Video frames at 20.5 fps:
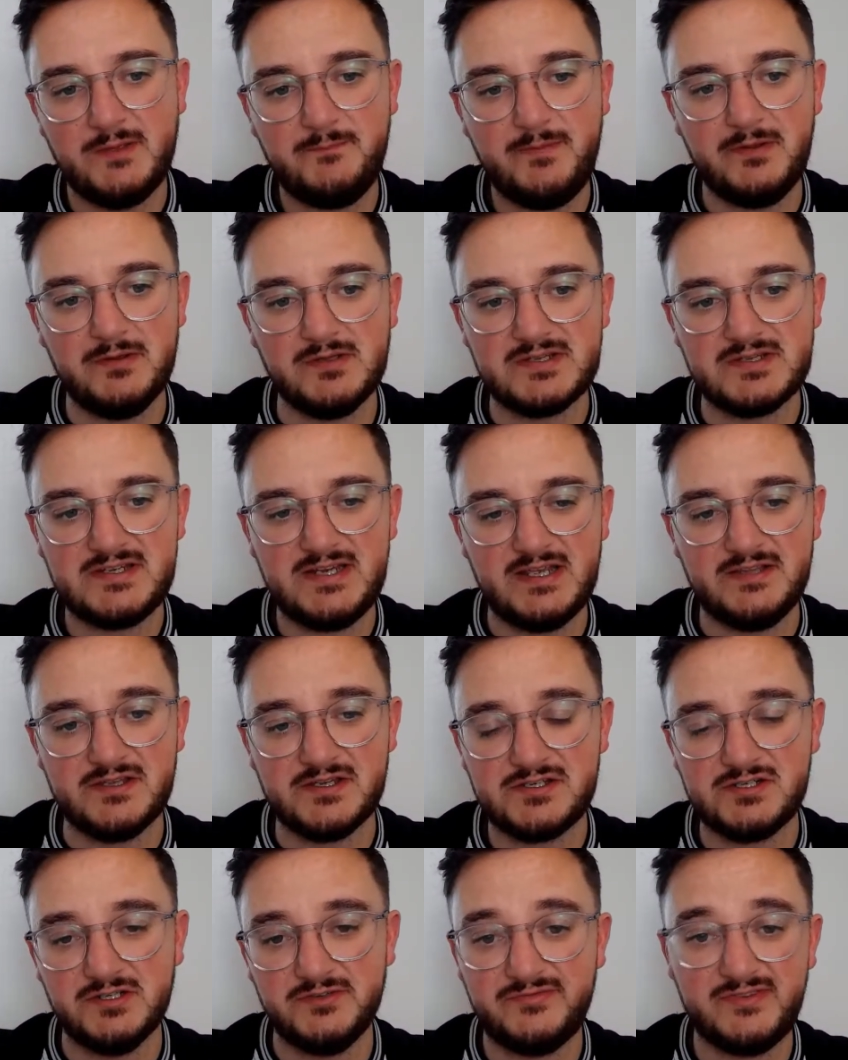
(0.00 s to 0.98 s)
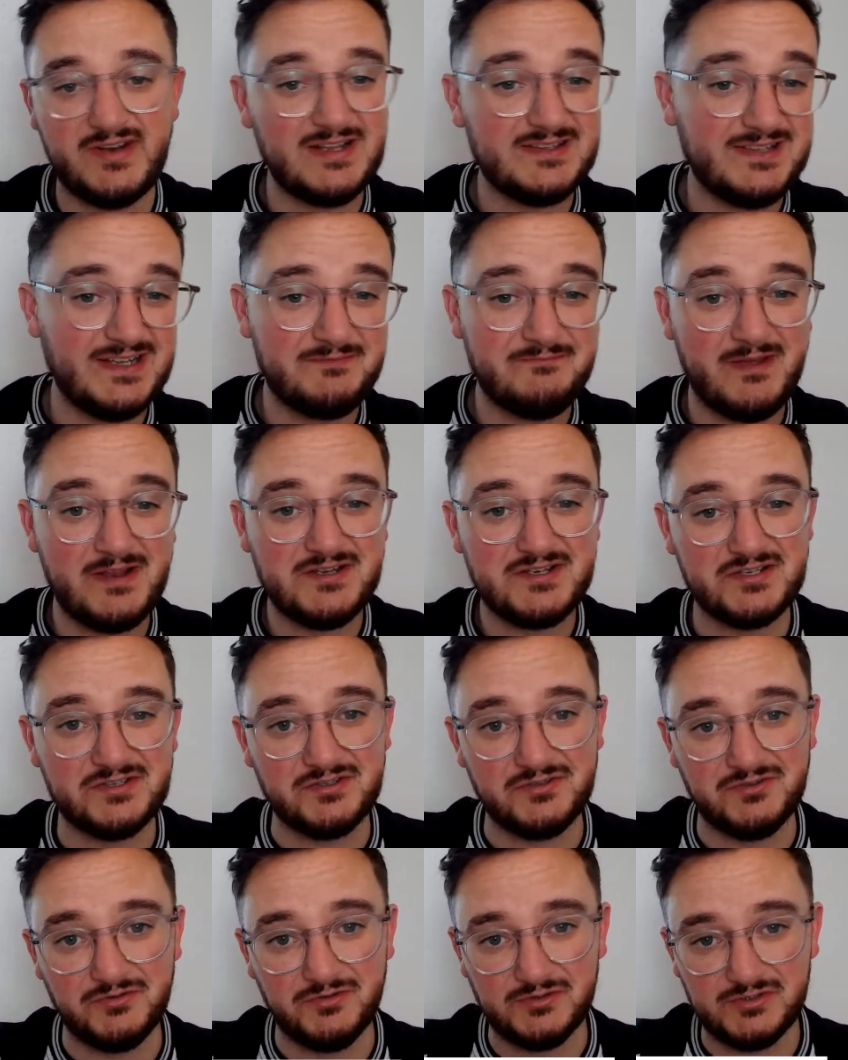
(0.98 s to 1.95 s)
People are saying this stuff, and I did mention
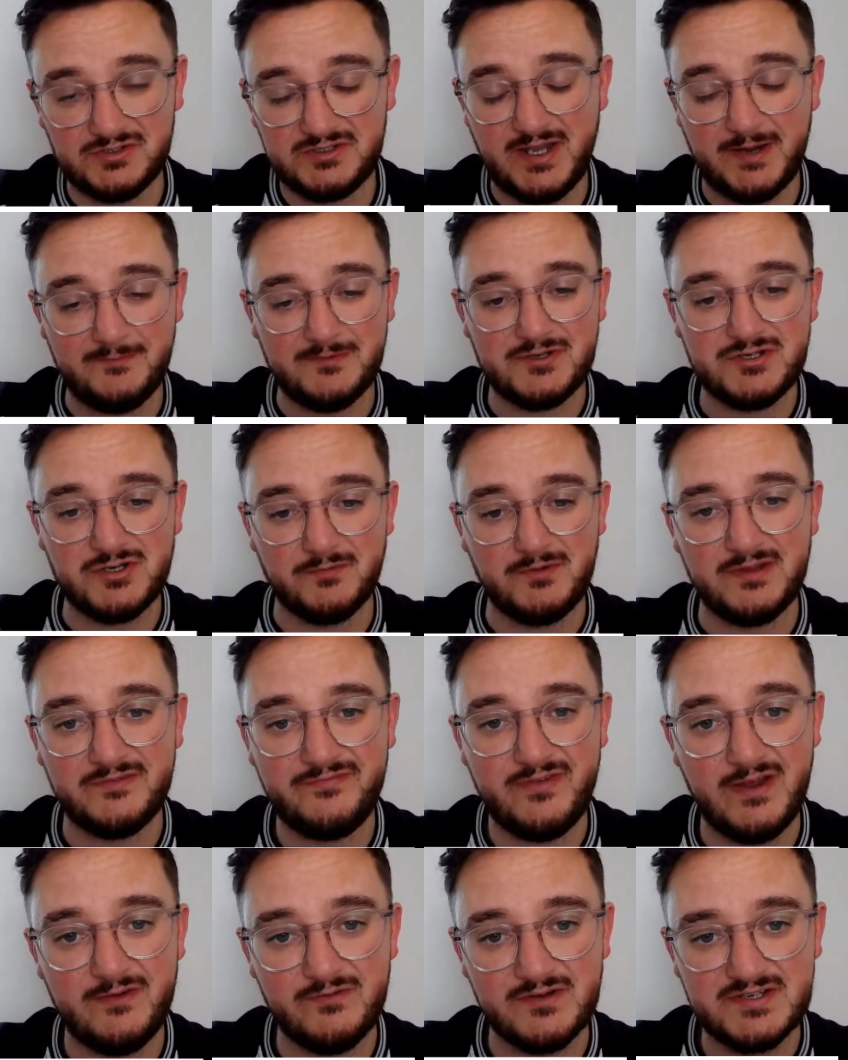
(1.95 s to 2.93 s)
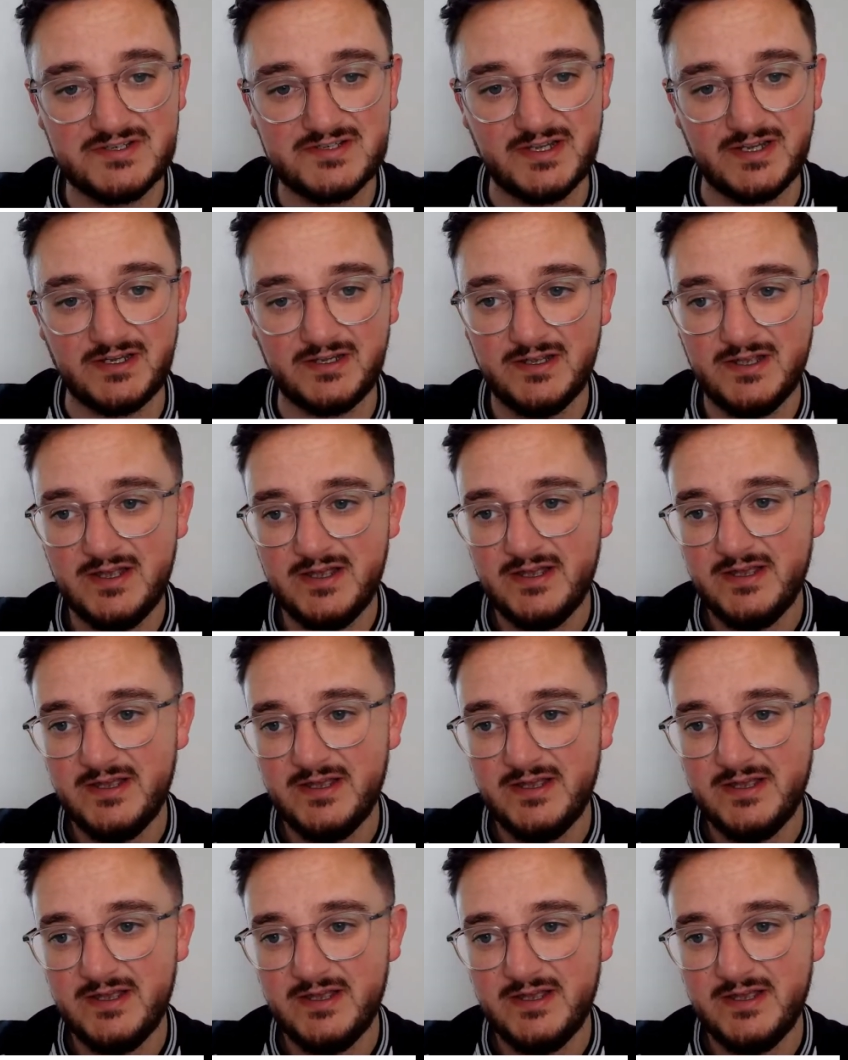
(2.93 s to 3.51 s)
the whole time to drop your favourites thing